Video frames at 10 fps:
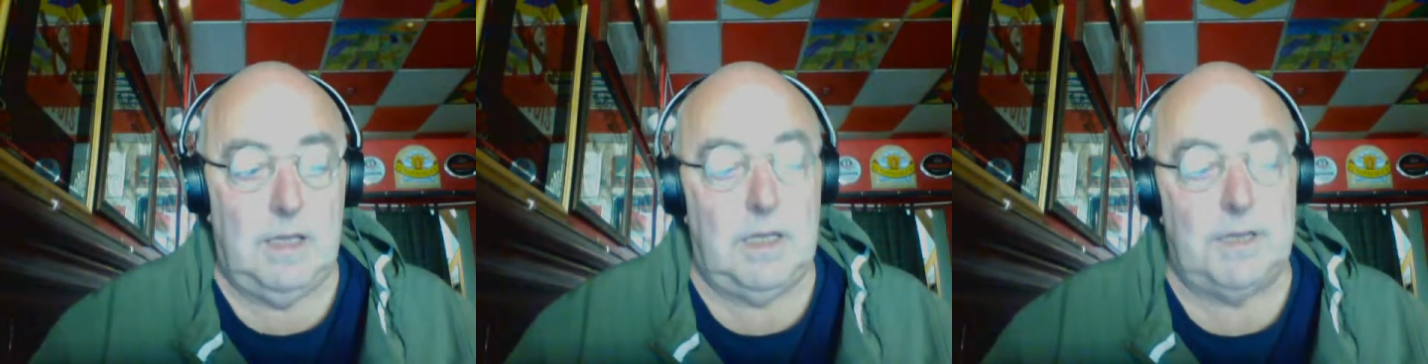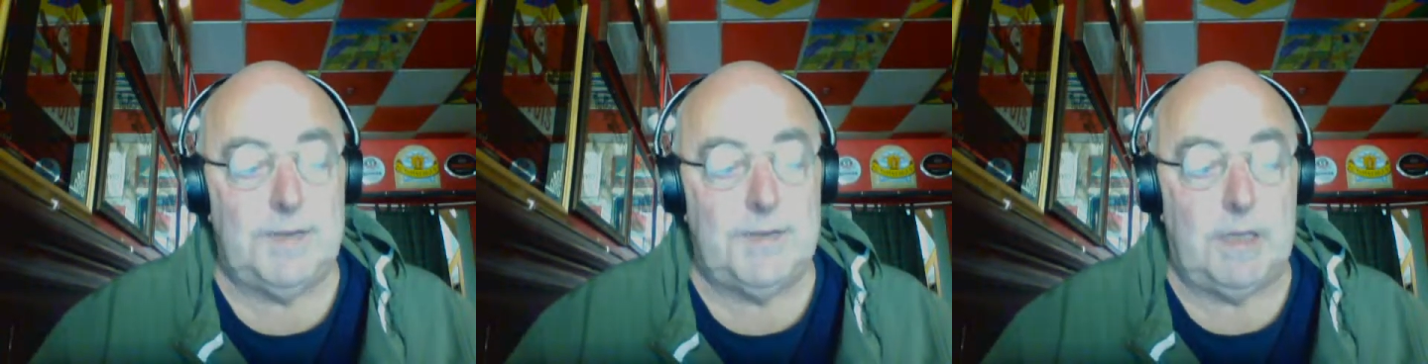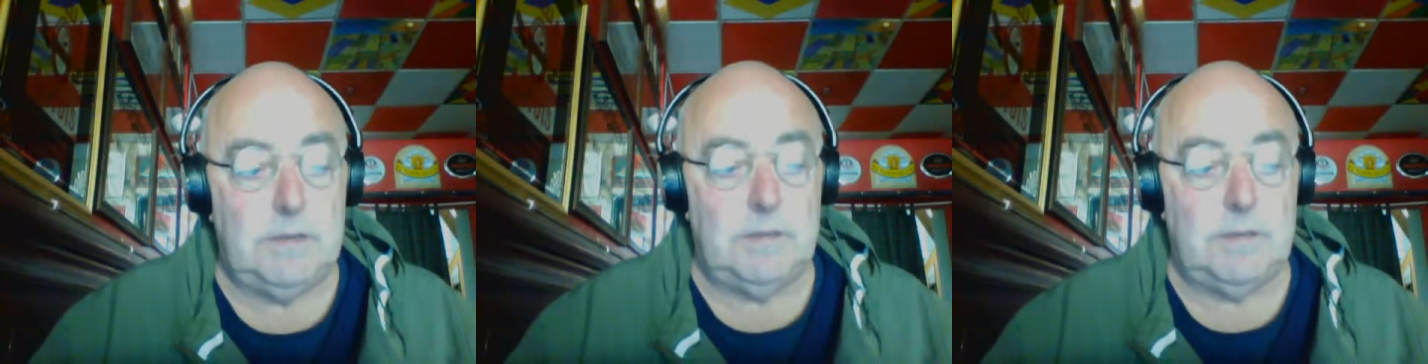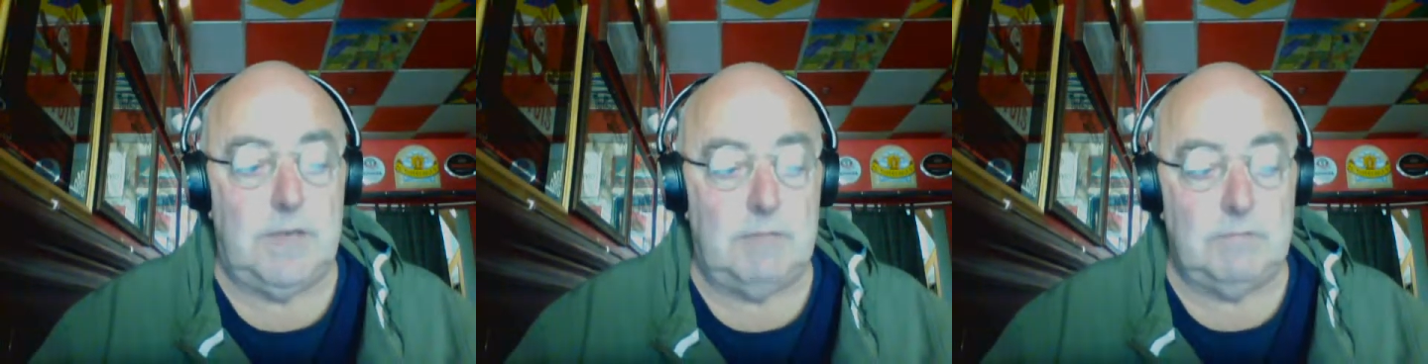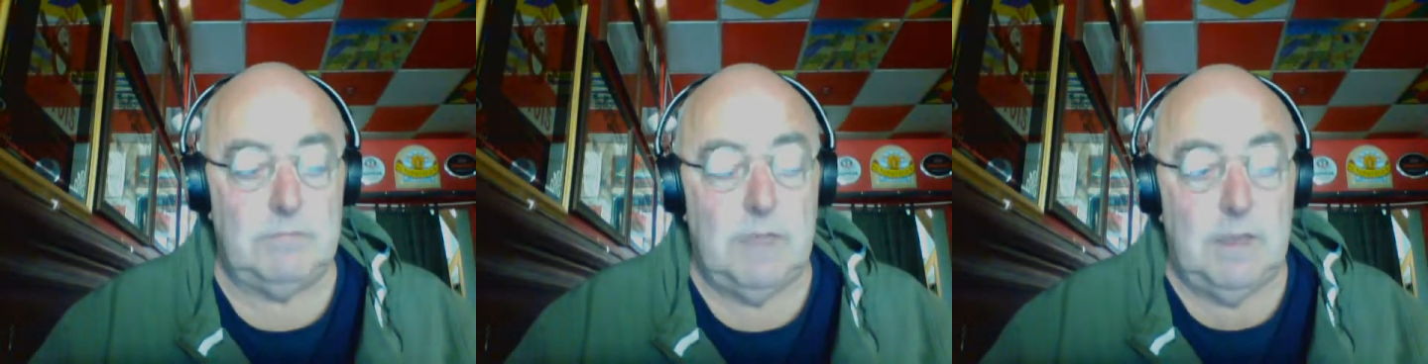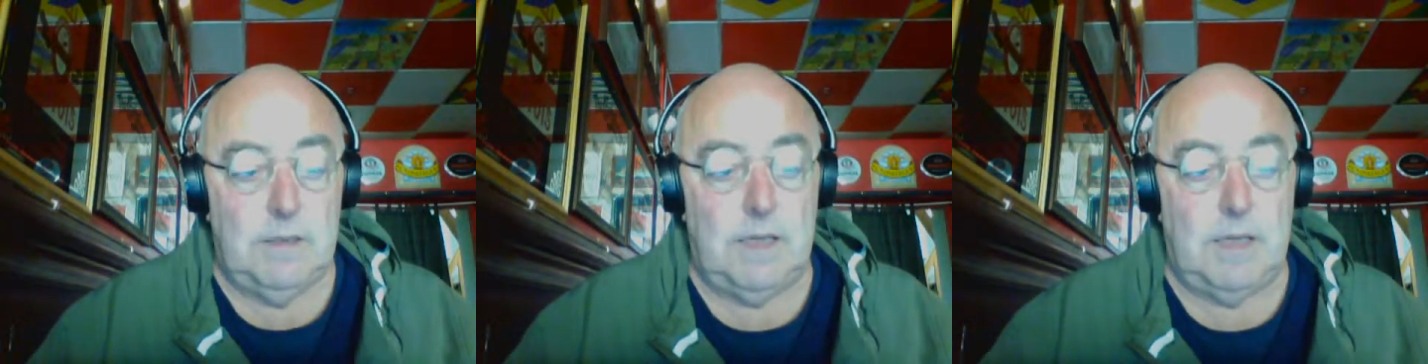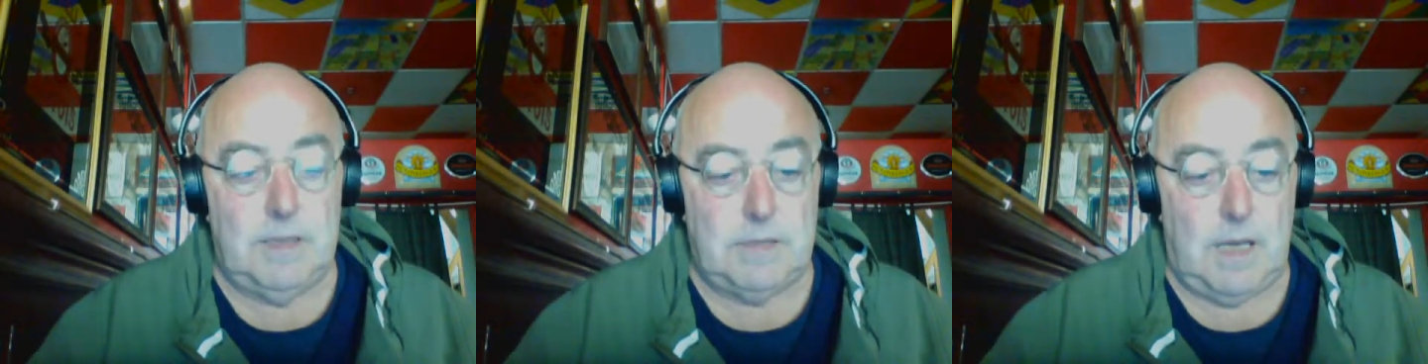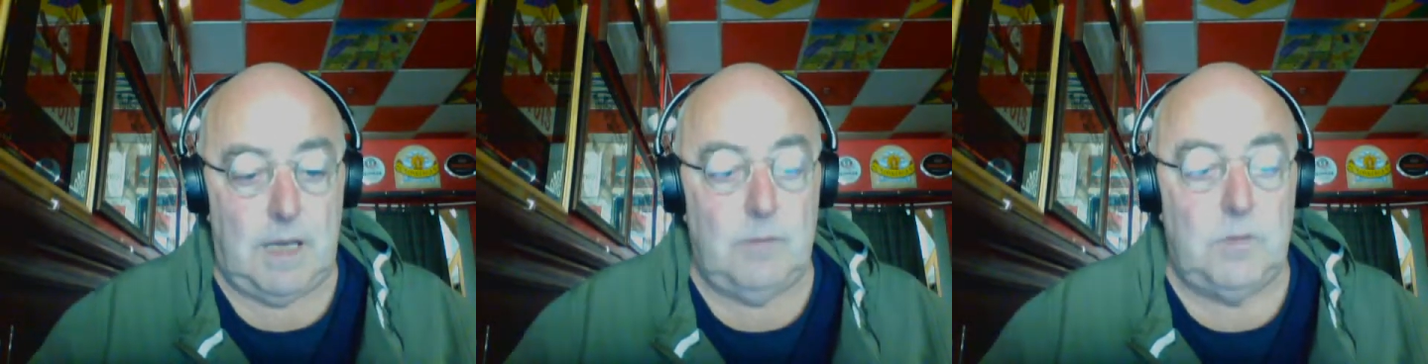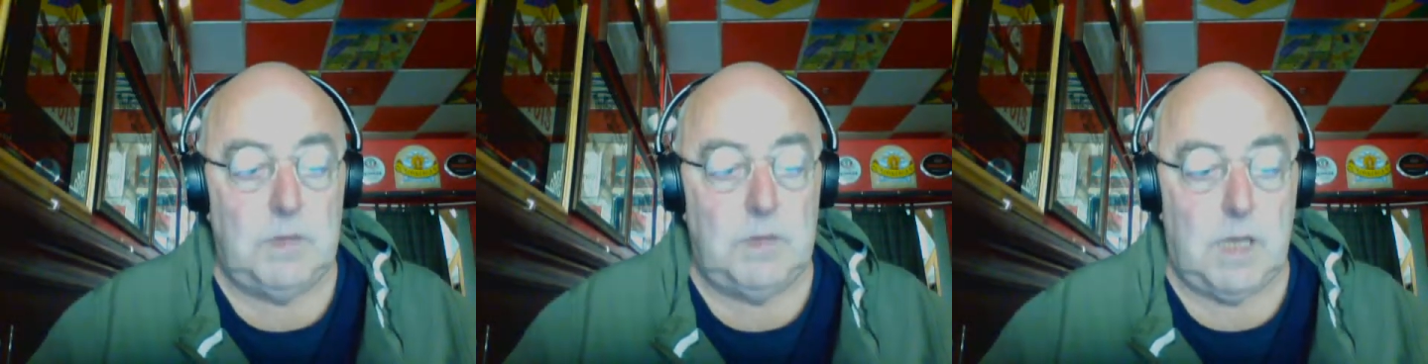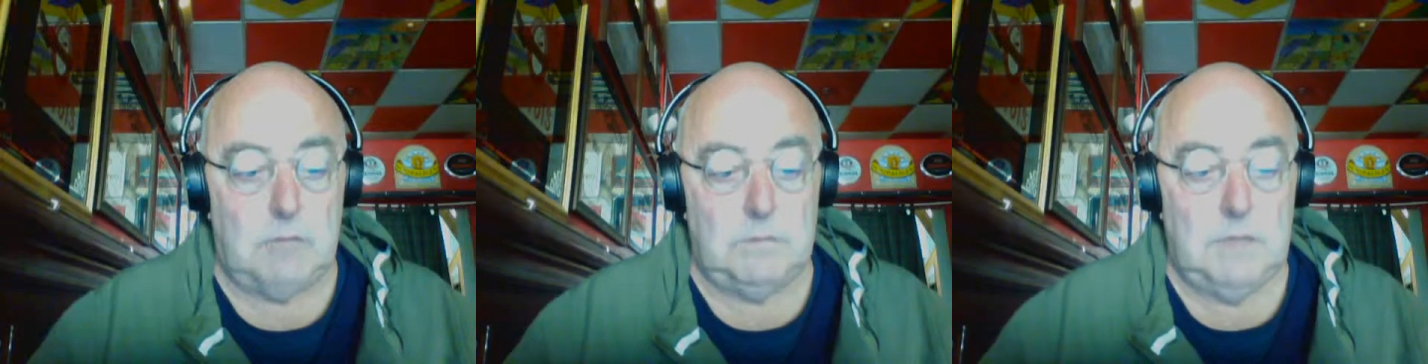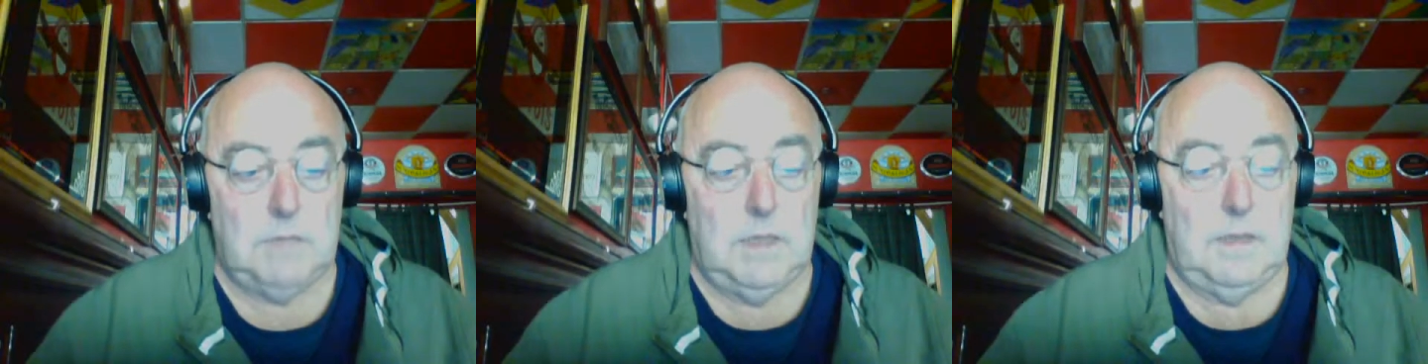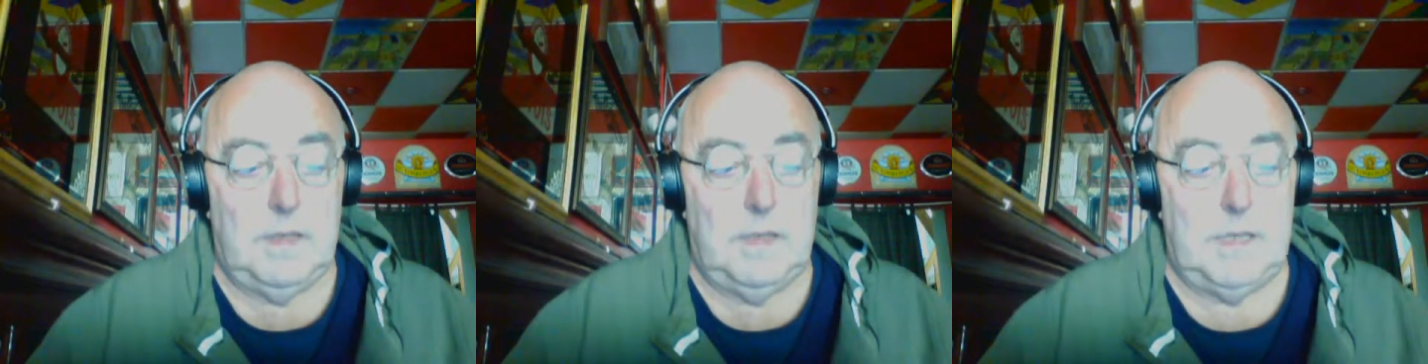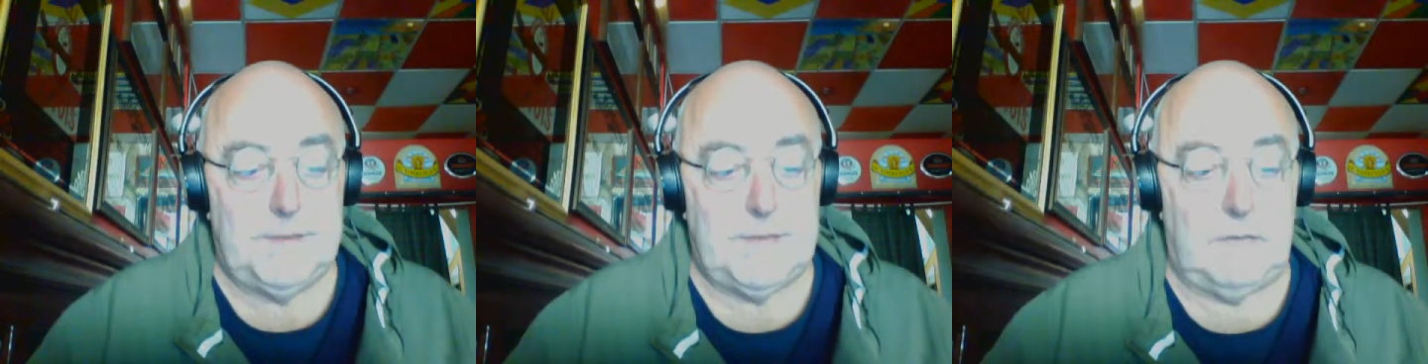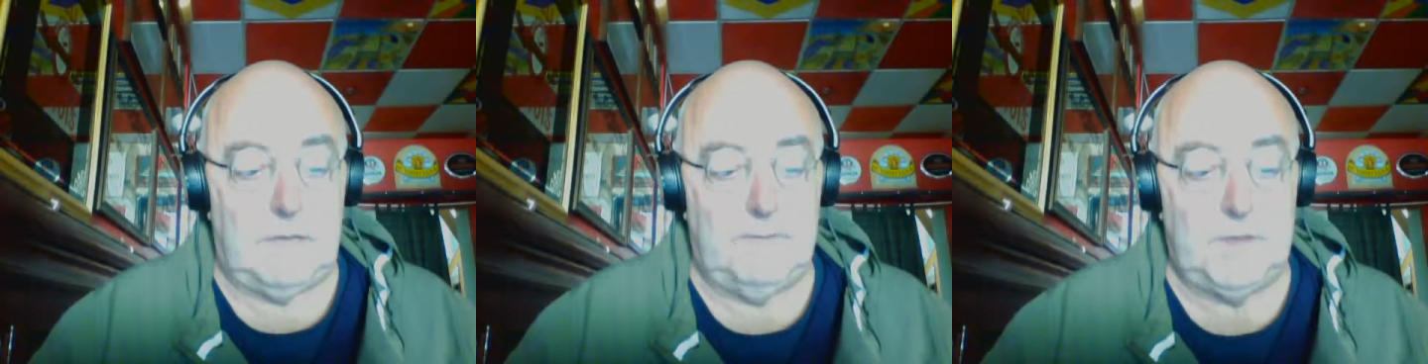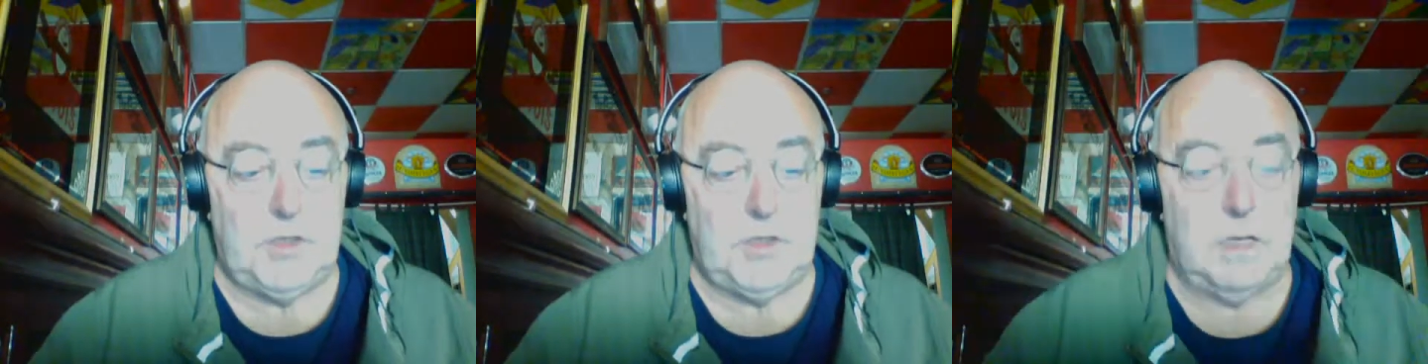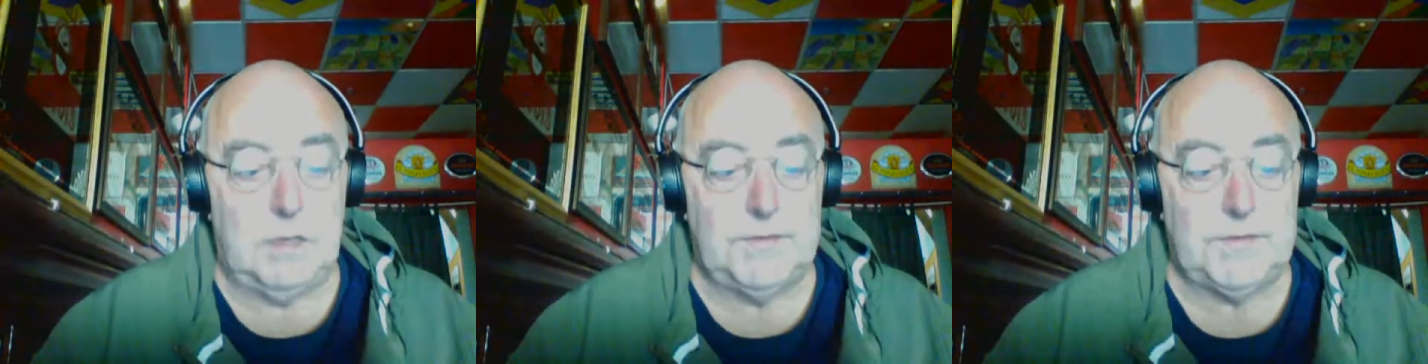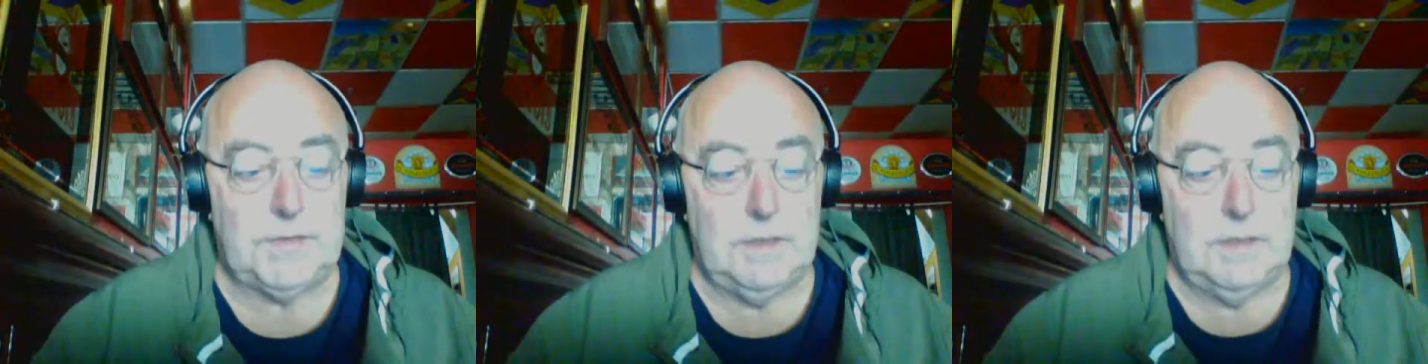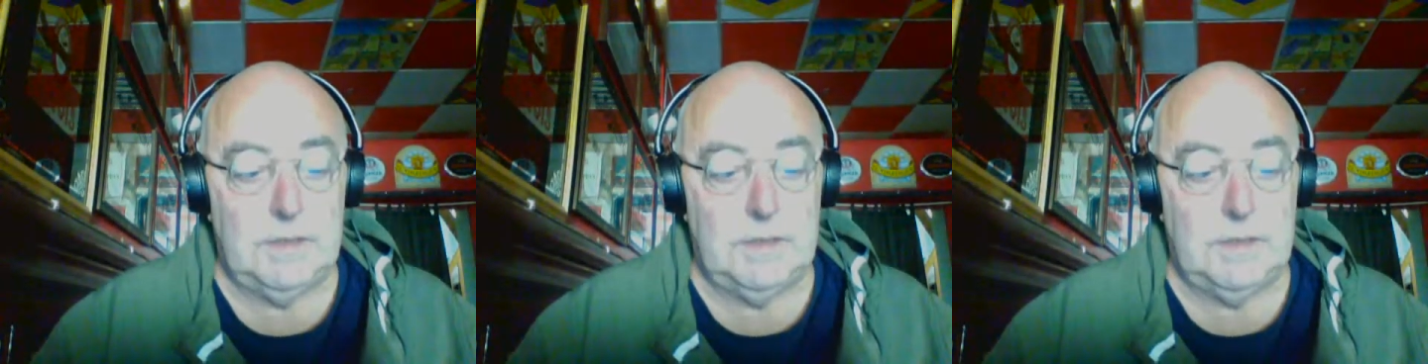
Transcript: I say to them, their time will come, their selfish hearts